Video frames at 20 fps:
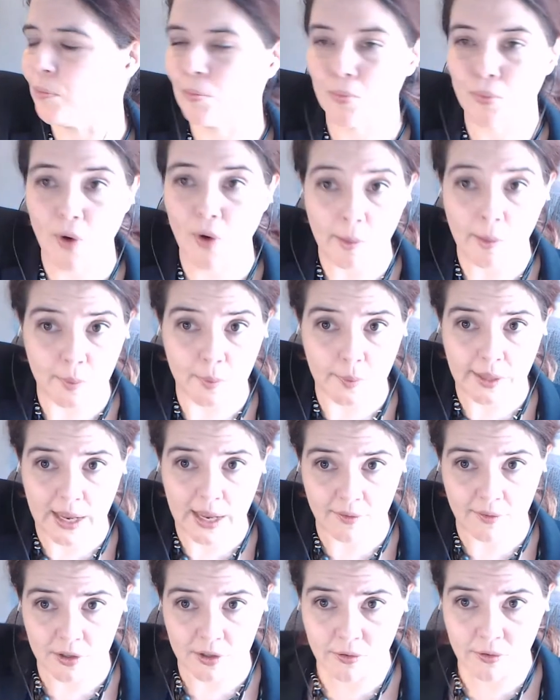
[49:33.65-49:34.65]
probably
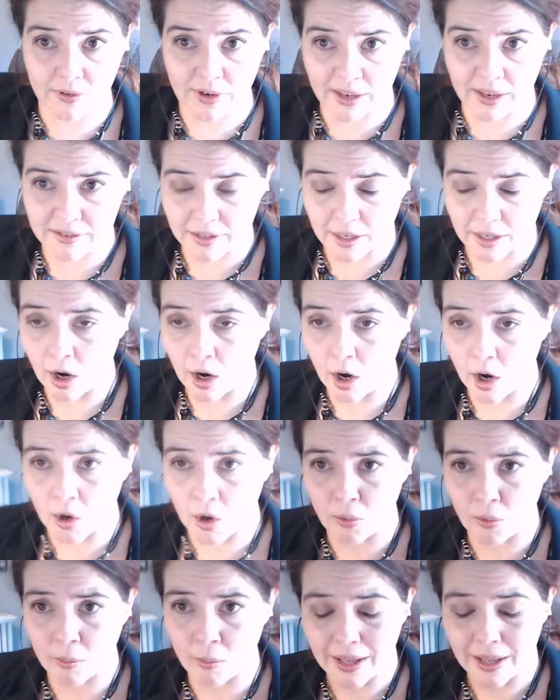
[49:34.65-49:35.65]
have on your desk at
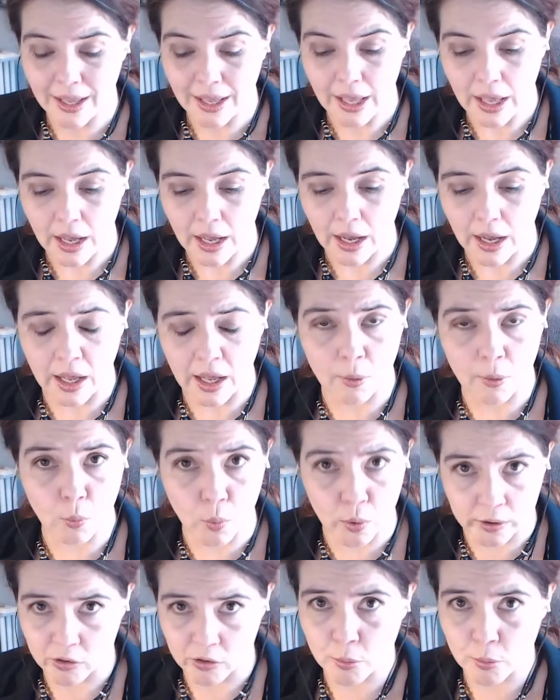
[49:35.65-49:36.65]
home
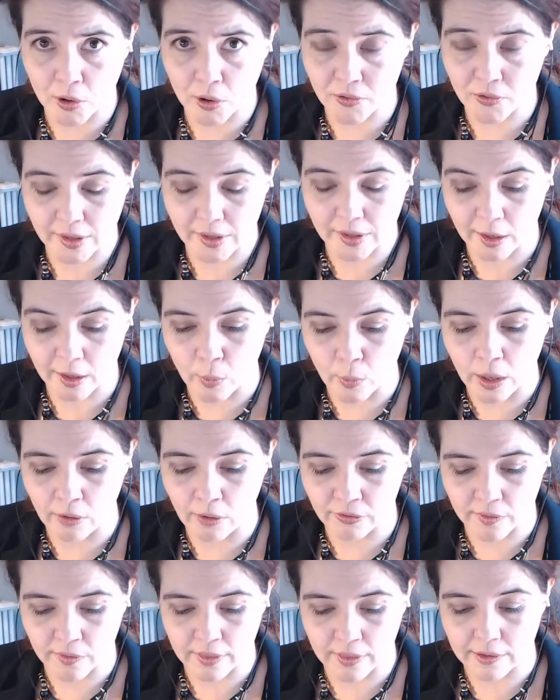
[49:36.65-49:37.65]
works perfectly well
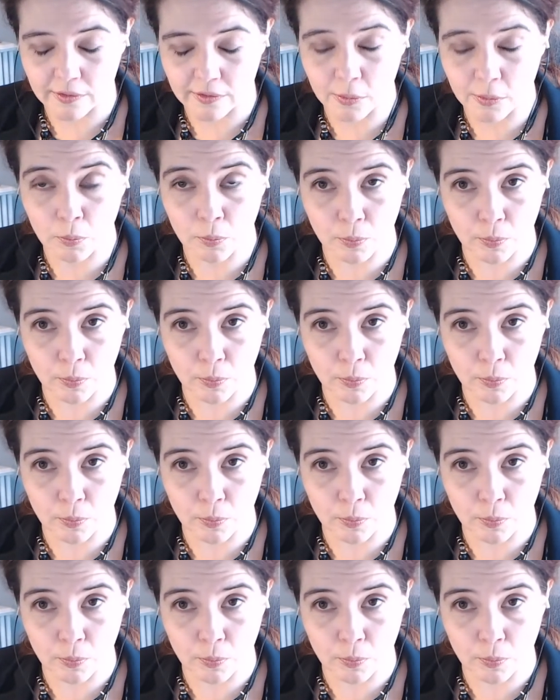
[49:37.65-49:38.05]
for this.